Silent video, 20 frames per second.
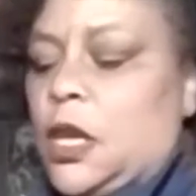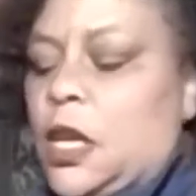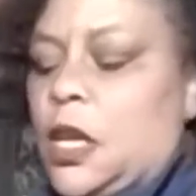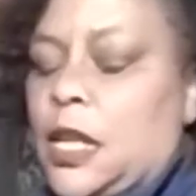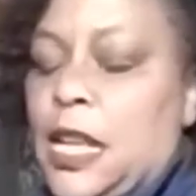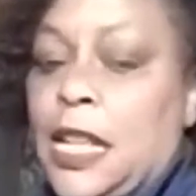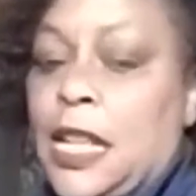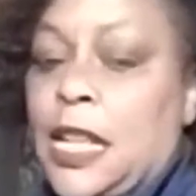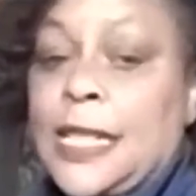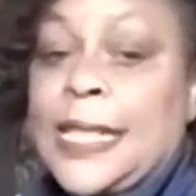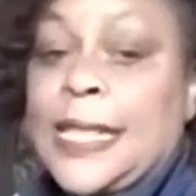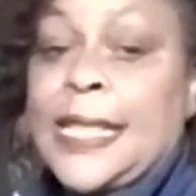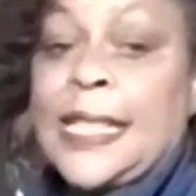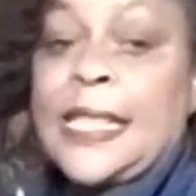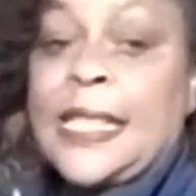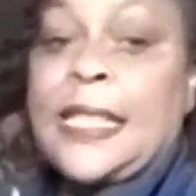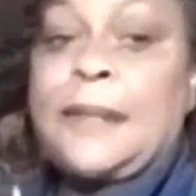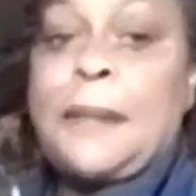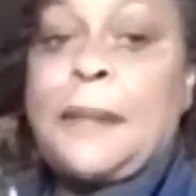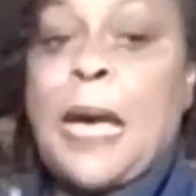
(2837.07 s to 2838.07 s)
Now this is a
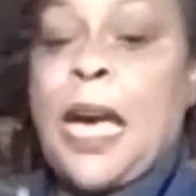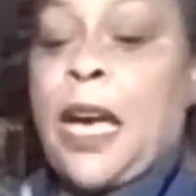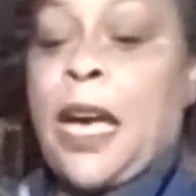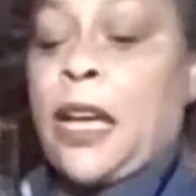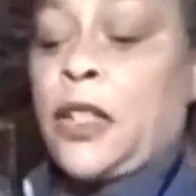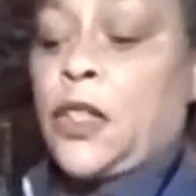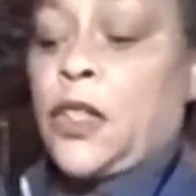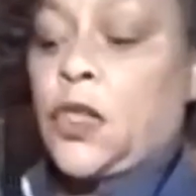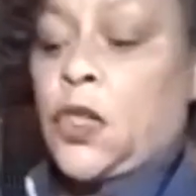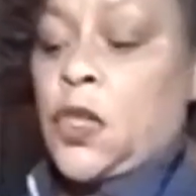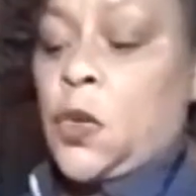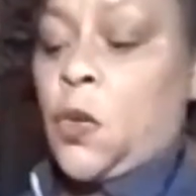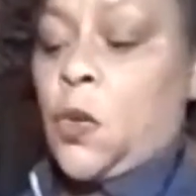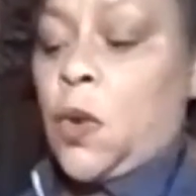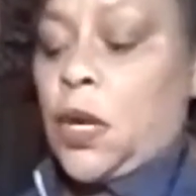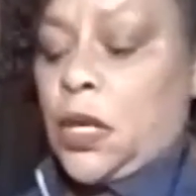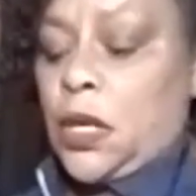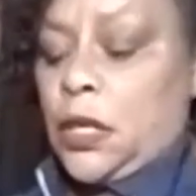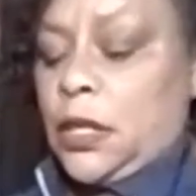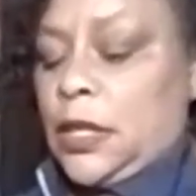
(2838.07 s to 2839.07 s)
smash, so
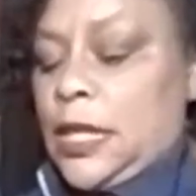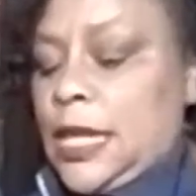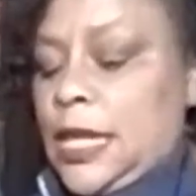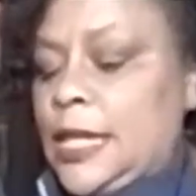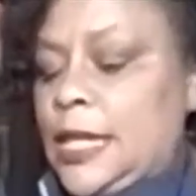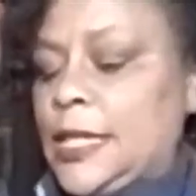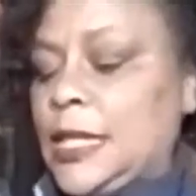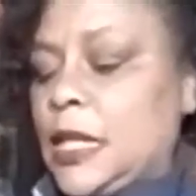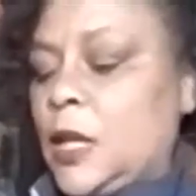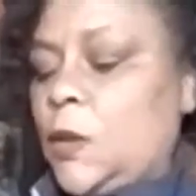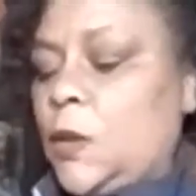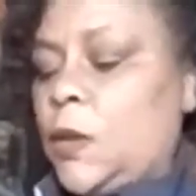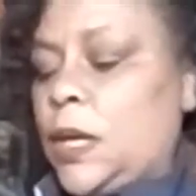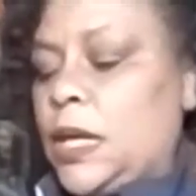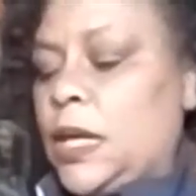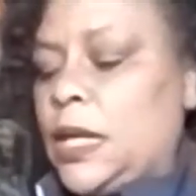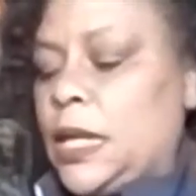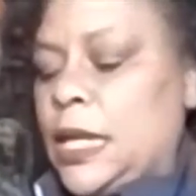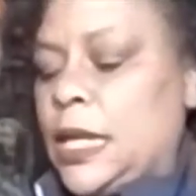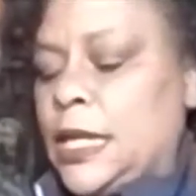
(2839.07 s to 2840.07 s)
one of the things that I wanted